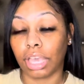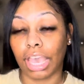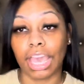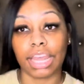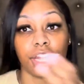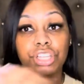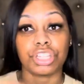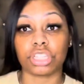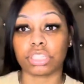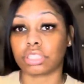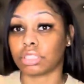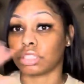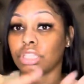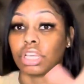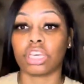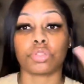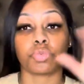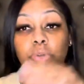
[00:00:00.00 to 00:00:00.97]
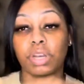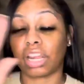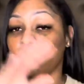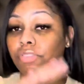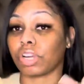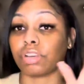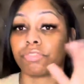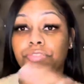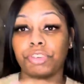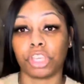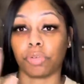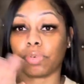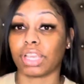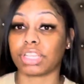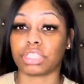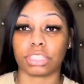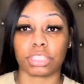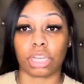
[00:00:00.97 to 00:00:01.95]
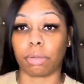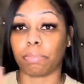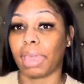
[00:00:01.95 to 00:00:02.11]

and it just does whatever configurations in the